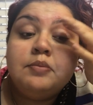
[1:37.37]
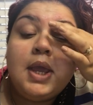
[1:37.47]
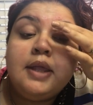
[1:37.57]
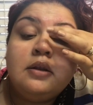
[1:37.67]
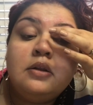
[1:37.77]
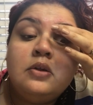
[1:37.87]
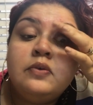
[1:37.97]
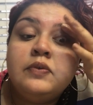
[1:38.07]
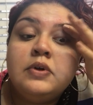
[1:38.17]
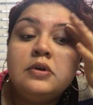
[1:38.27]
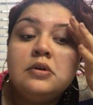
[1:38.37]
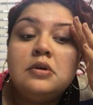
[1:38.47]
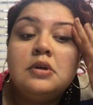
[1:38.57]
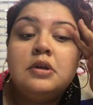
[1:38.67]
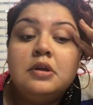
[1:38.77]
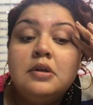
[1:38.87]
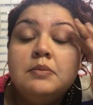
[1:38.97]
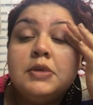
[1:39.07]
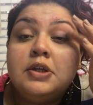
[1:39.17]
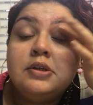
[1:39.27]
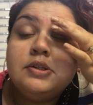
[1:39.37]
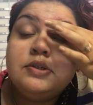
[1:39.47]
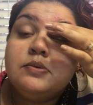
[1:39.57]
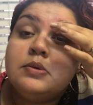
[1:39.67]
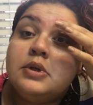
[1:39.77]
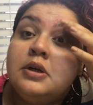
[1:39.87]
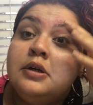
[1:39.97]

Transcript: pat it all over. I'm gonna do